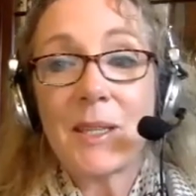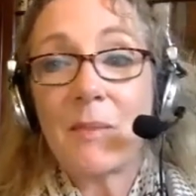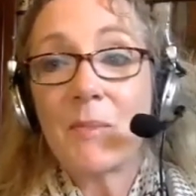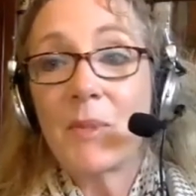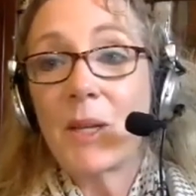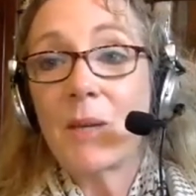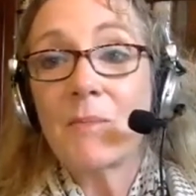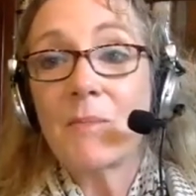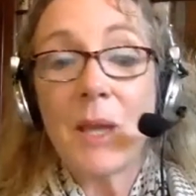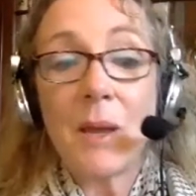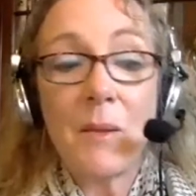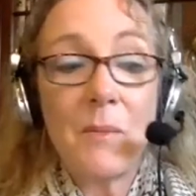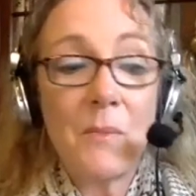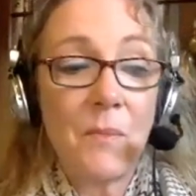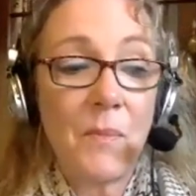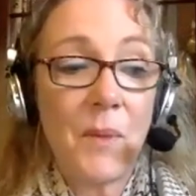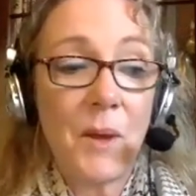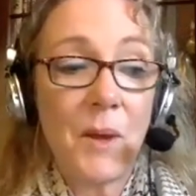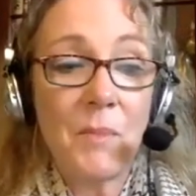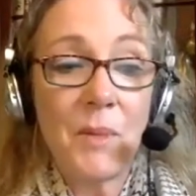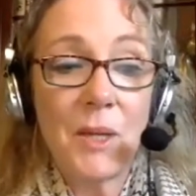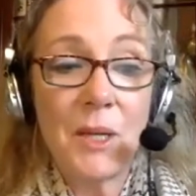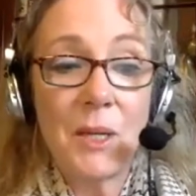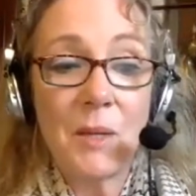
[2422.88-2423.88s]
sometimes I
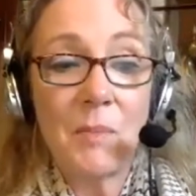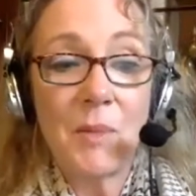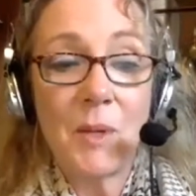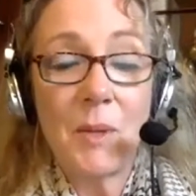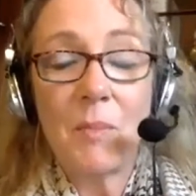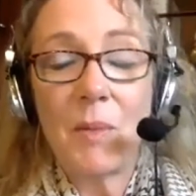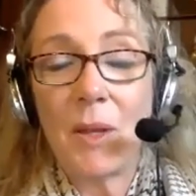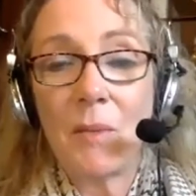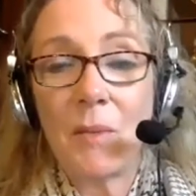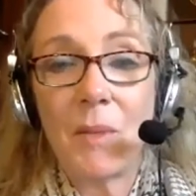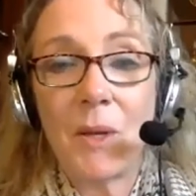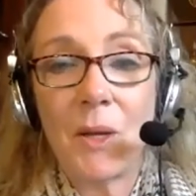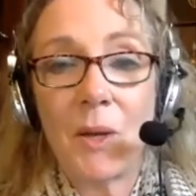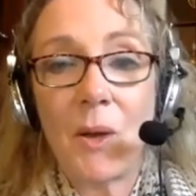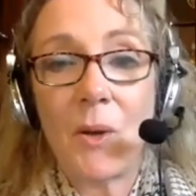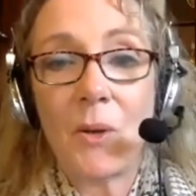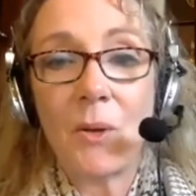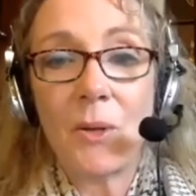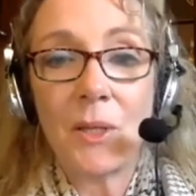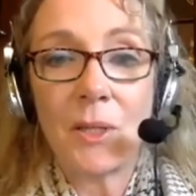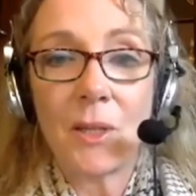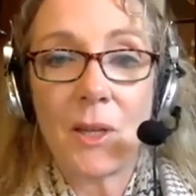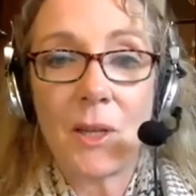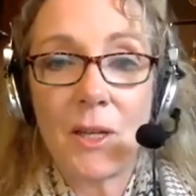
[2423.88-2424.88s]
bump into people that have been
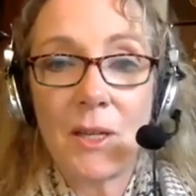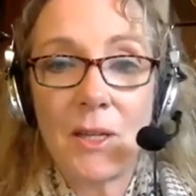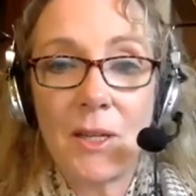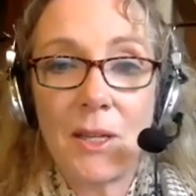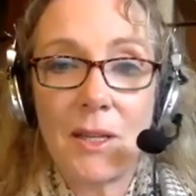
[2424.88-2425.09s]
holding on